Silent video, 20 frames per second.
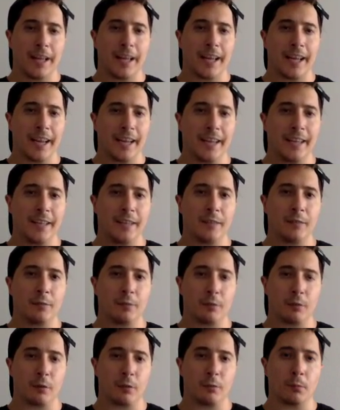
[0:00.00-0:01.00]
any
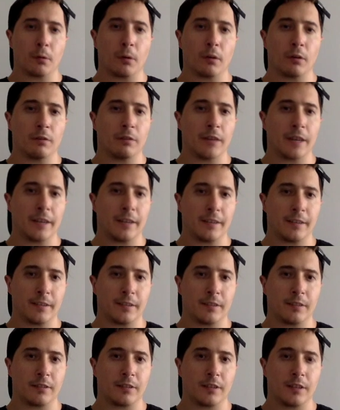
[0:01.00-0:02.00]
form of
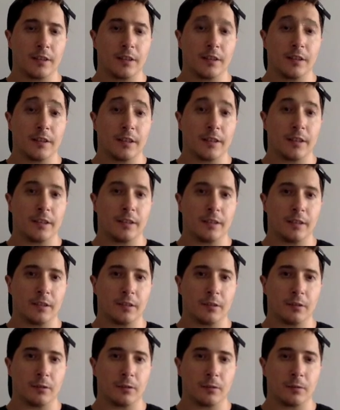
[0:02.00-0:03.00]
violence to
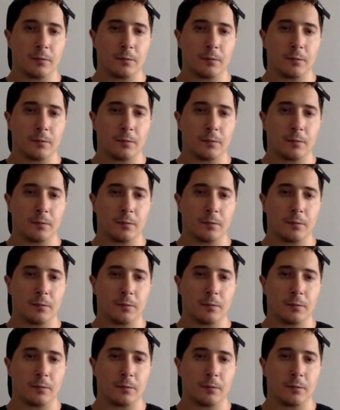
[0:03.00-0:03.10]
continue.